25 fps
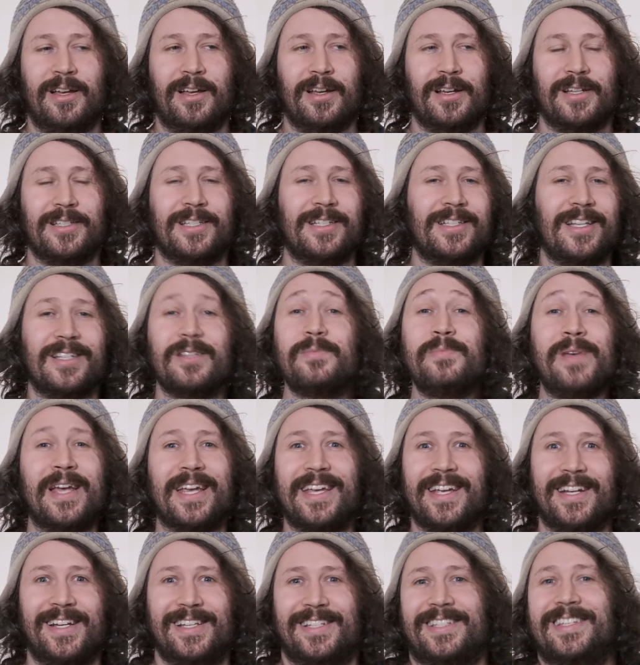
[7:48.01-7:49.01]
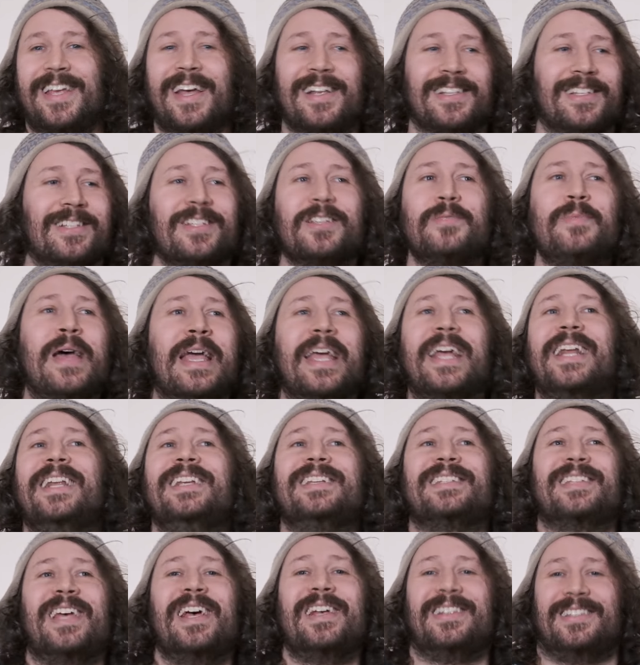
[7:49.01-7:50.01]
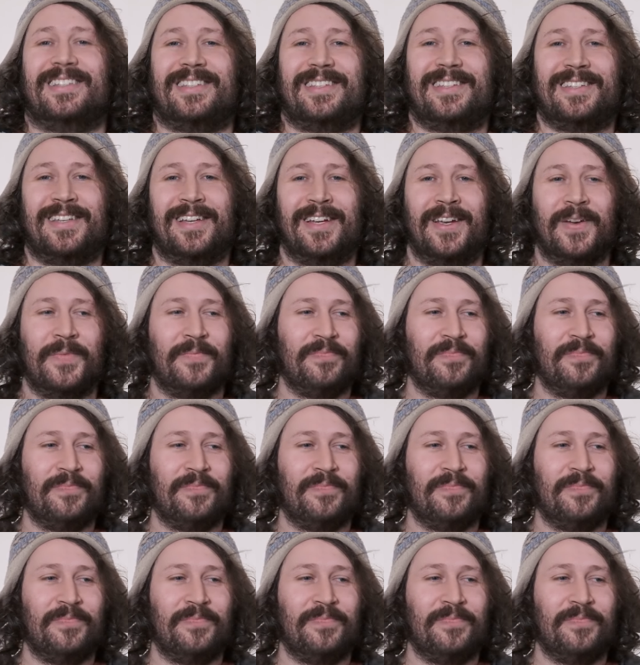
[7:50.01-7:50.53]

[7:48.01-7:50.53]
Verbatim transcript: because it doesn't make any sense. It doesn't make any sense.